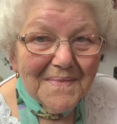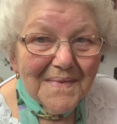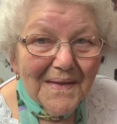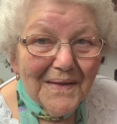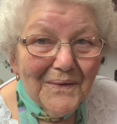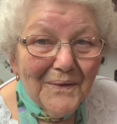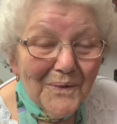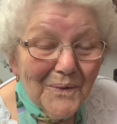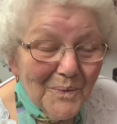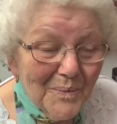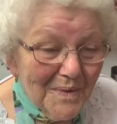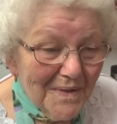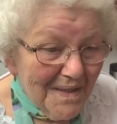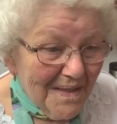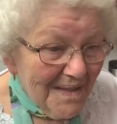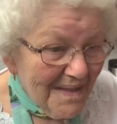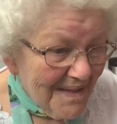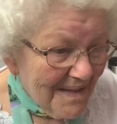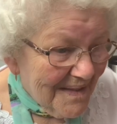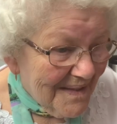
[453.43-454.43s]
Oh,
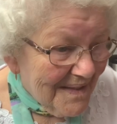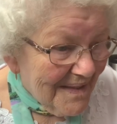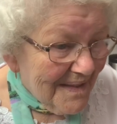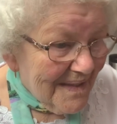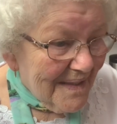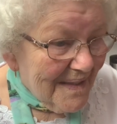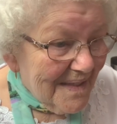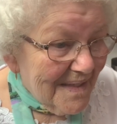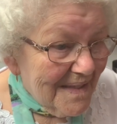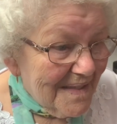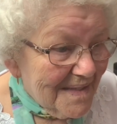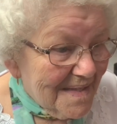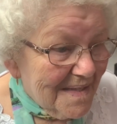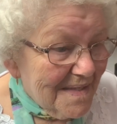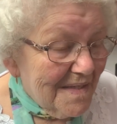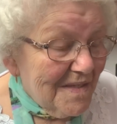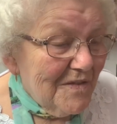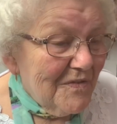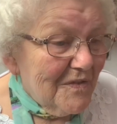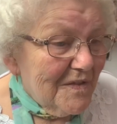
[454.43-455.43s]
well,
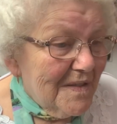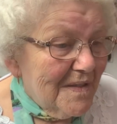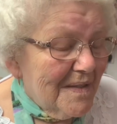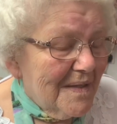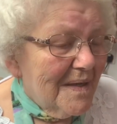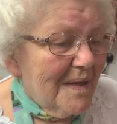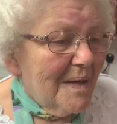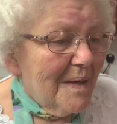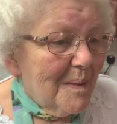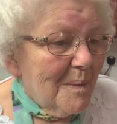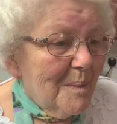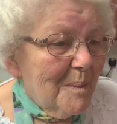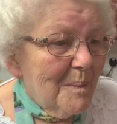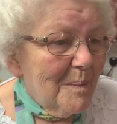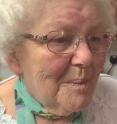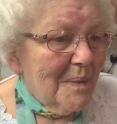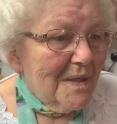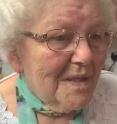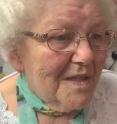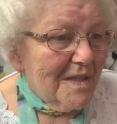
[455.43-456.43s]
even
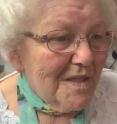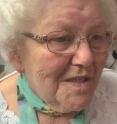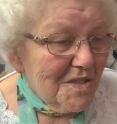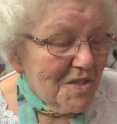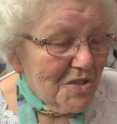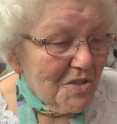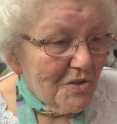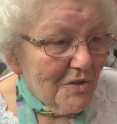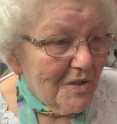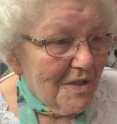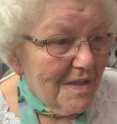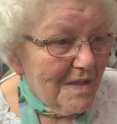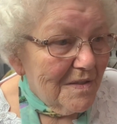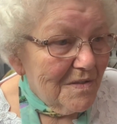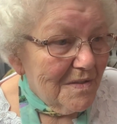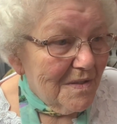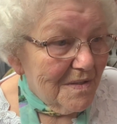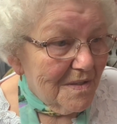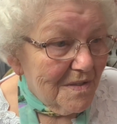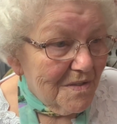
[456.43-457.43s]
my
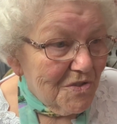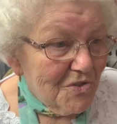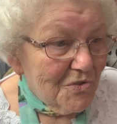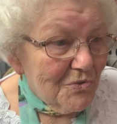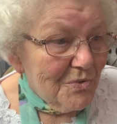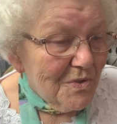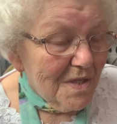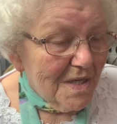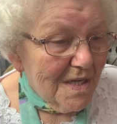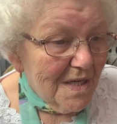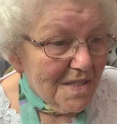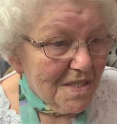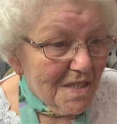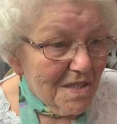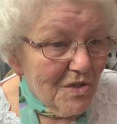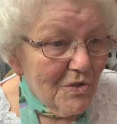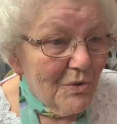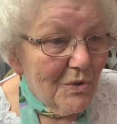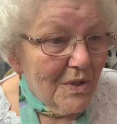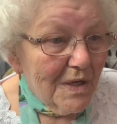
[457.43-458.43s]
grandson, during this
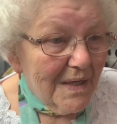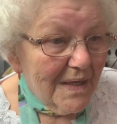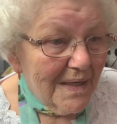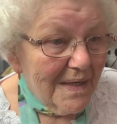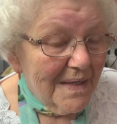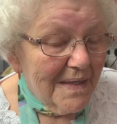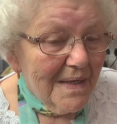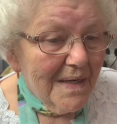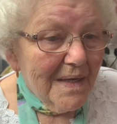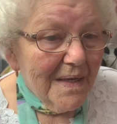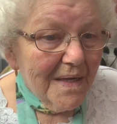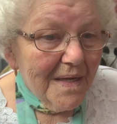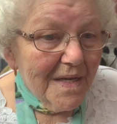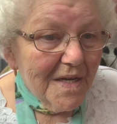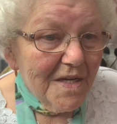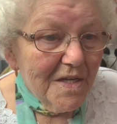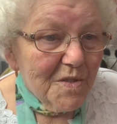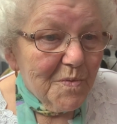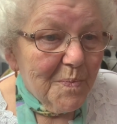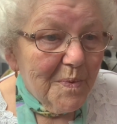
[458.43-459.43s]
lock-in,
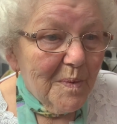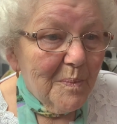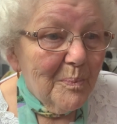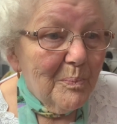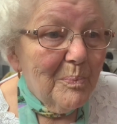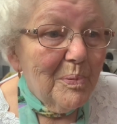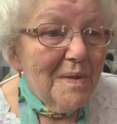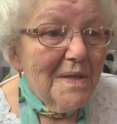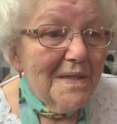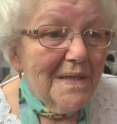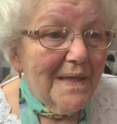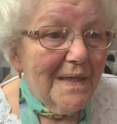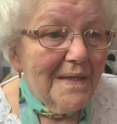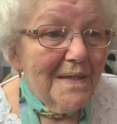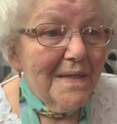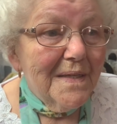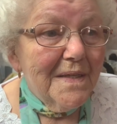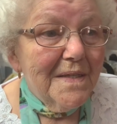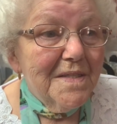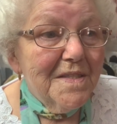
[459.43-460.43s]
he's been
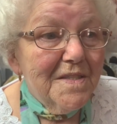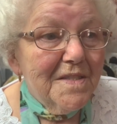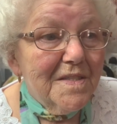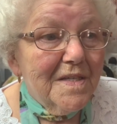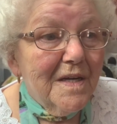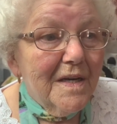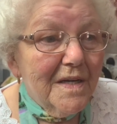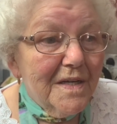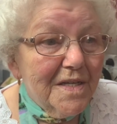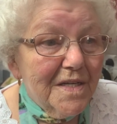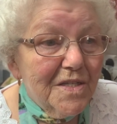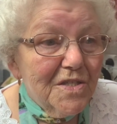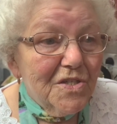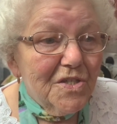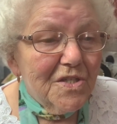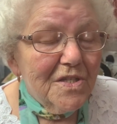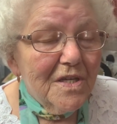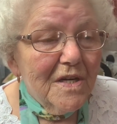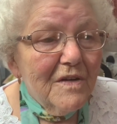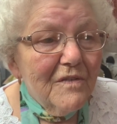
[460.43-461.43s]
playing in his
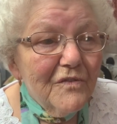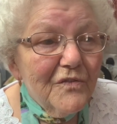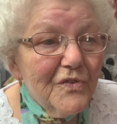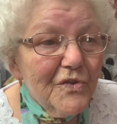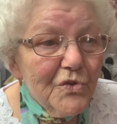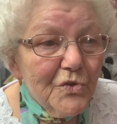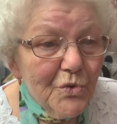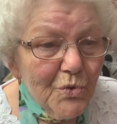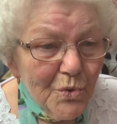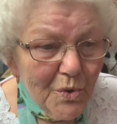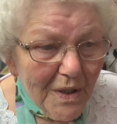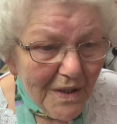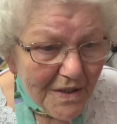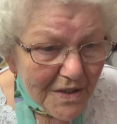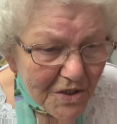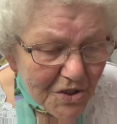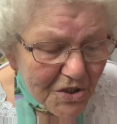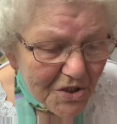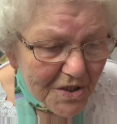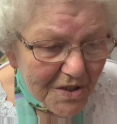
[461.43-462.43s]
garage for
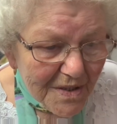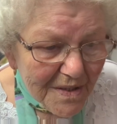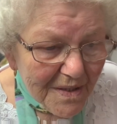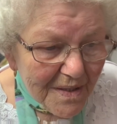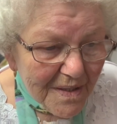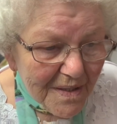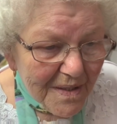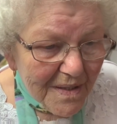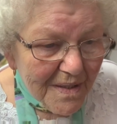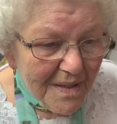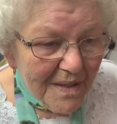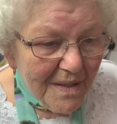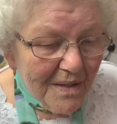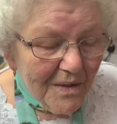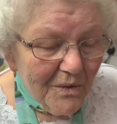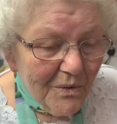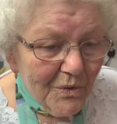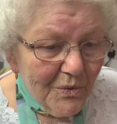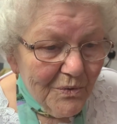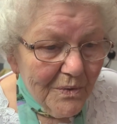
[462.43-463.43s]
hours
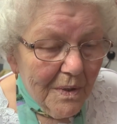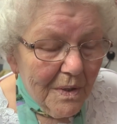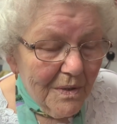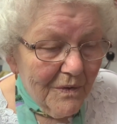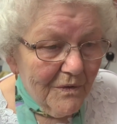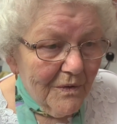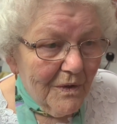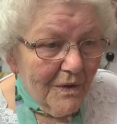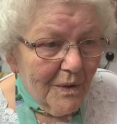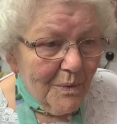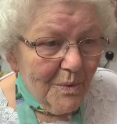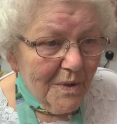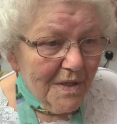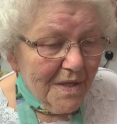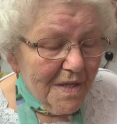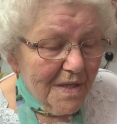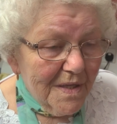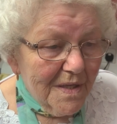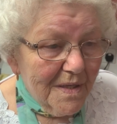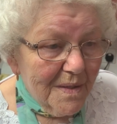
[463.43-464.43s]
over
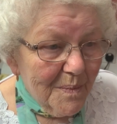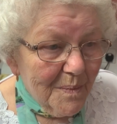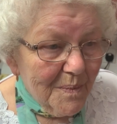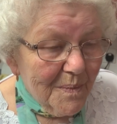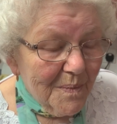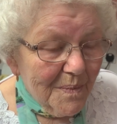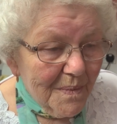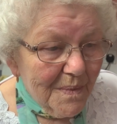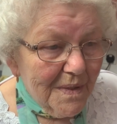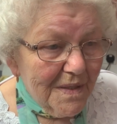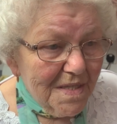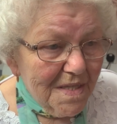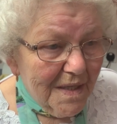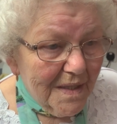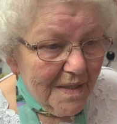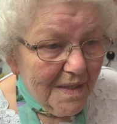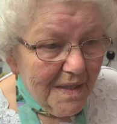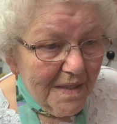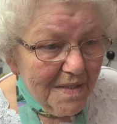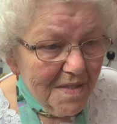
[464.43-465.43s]
the
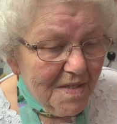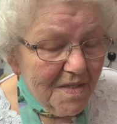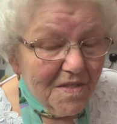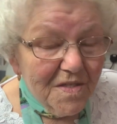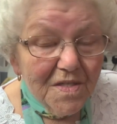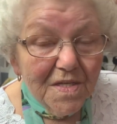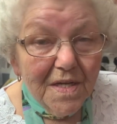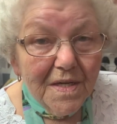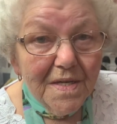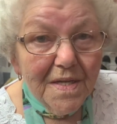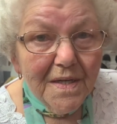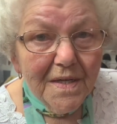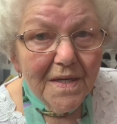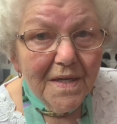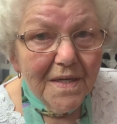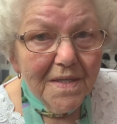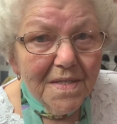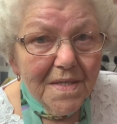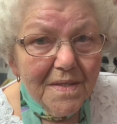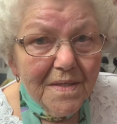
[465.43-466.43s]
internet. It's the internet.